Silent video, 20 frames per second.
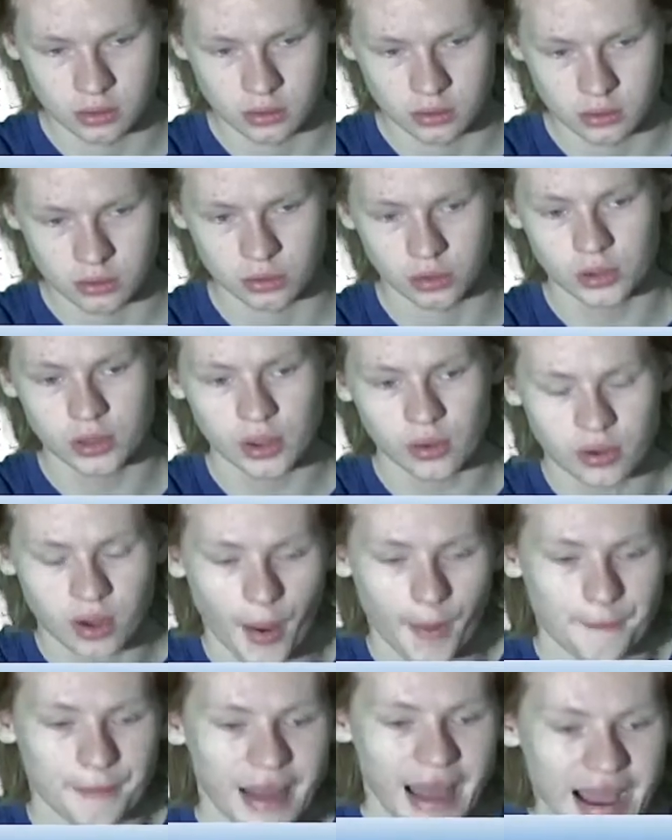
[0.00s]
Look how
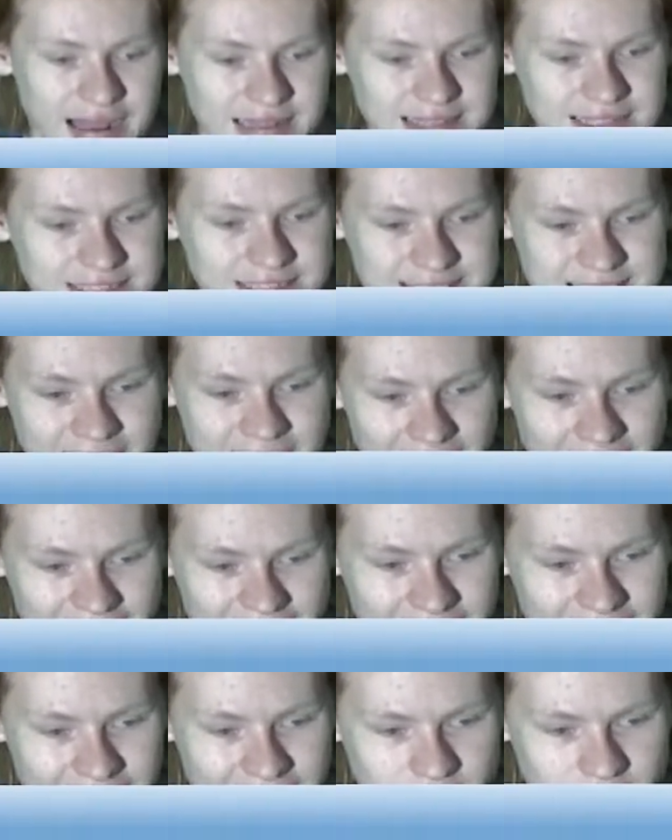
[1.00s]
compact and tiny
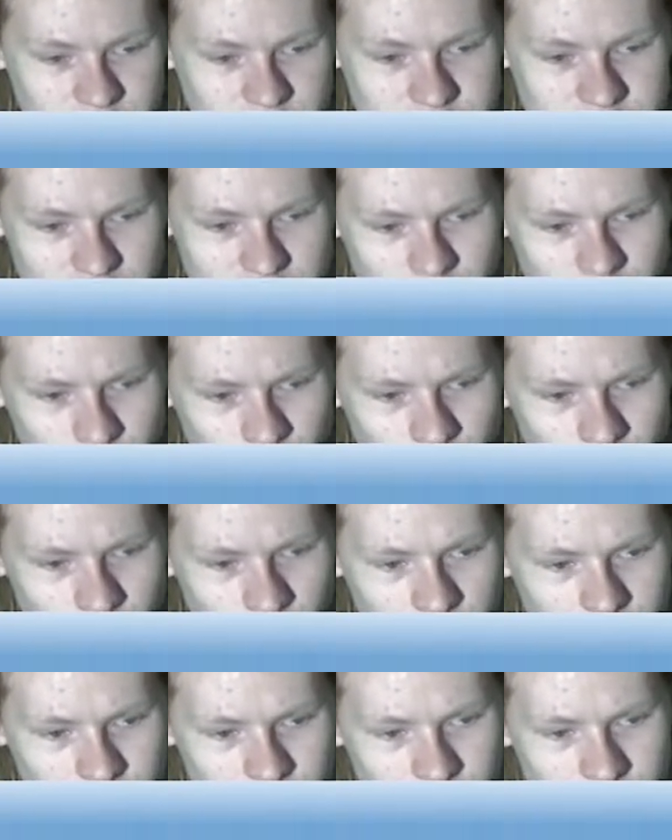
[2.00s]
that is. It looks like it broke
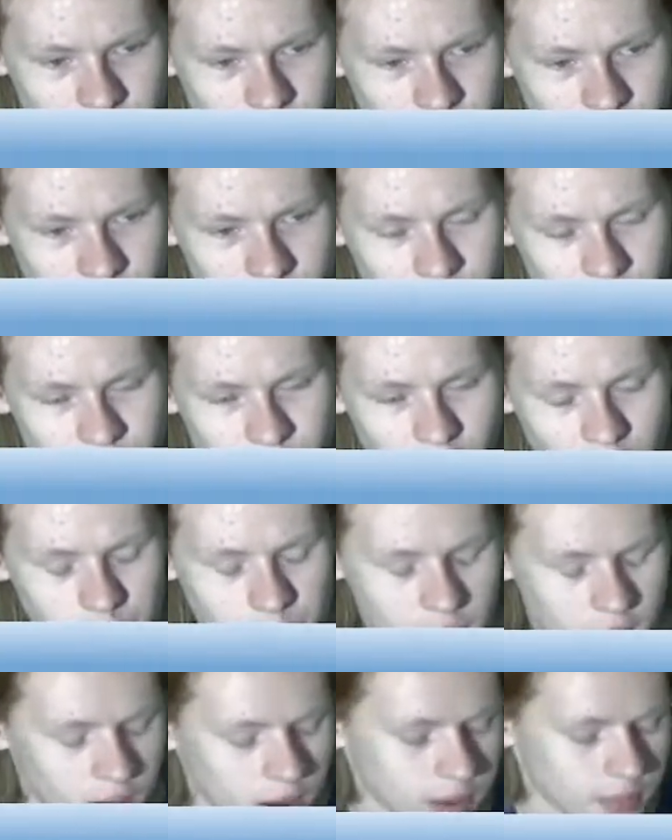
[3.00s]
off
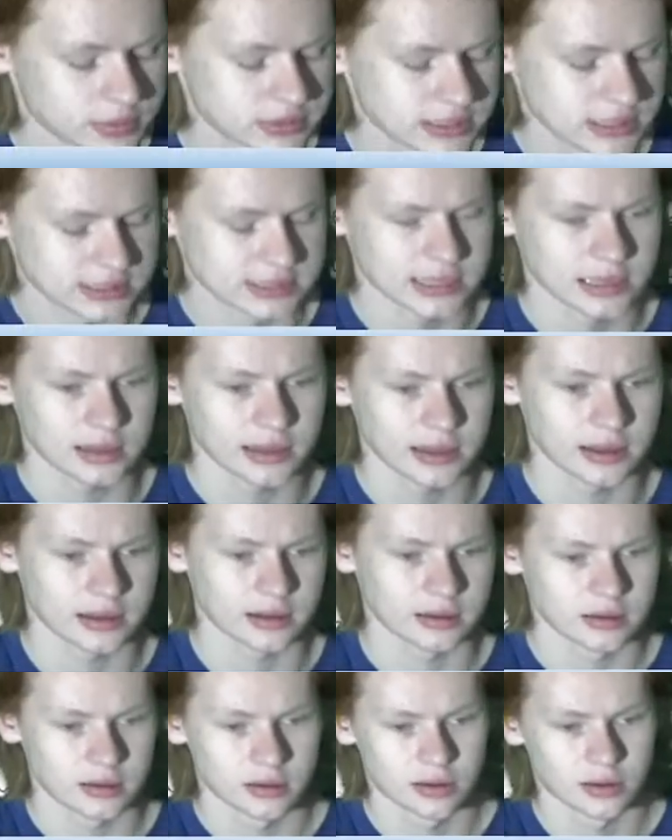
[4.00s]
from Cecilia.
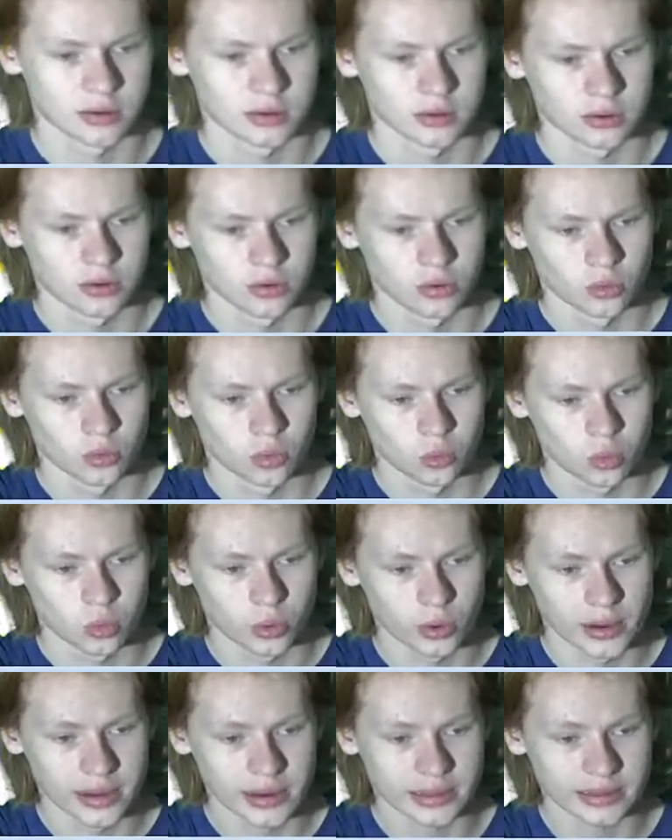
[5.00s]

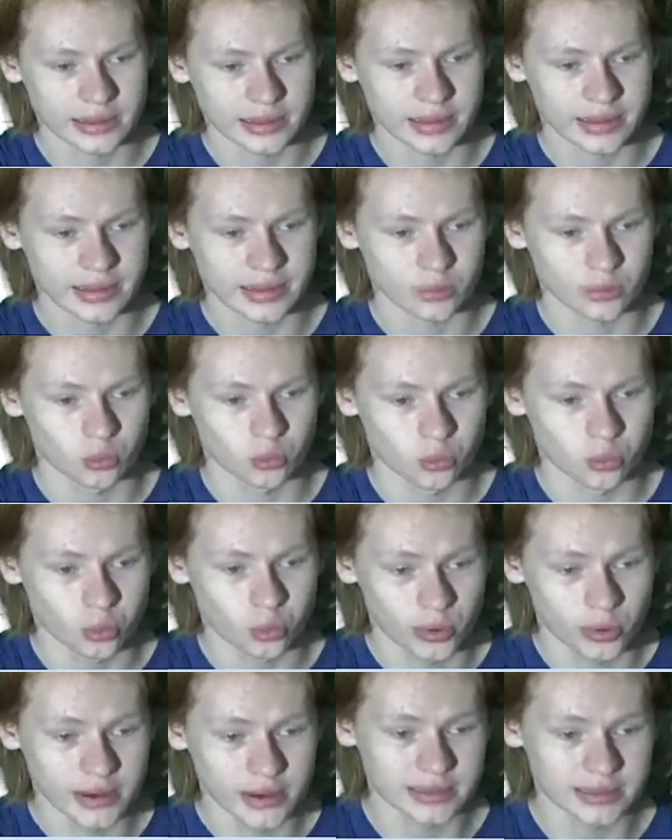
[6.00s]
Really,
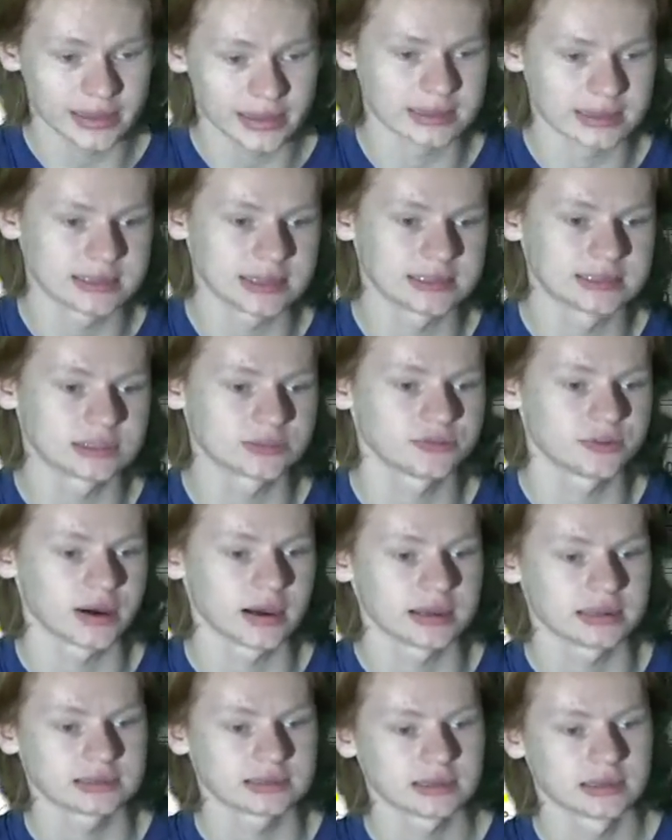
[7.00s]
really
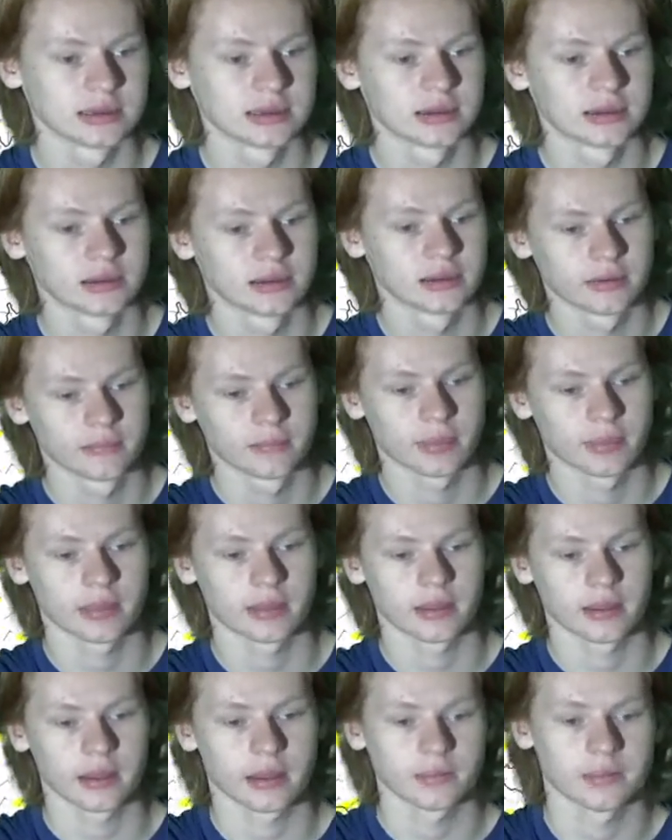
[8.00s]
intensifies
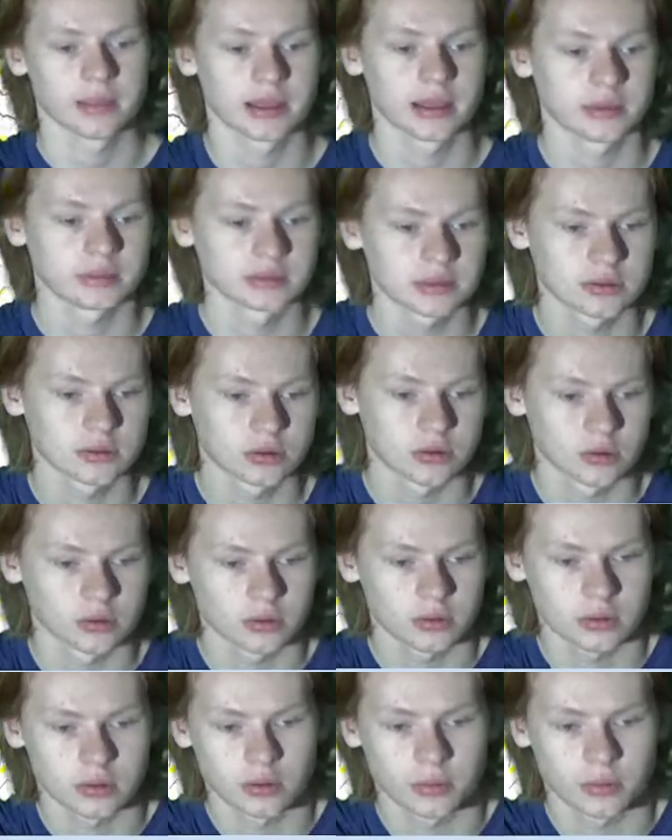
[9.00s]
and becomes a
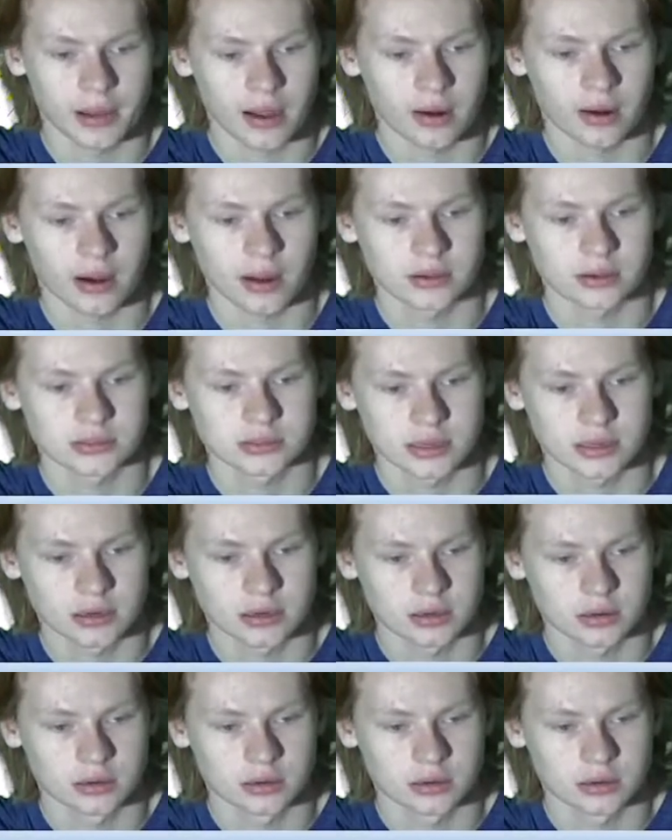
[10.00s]
little powerhouse there.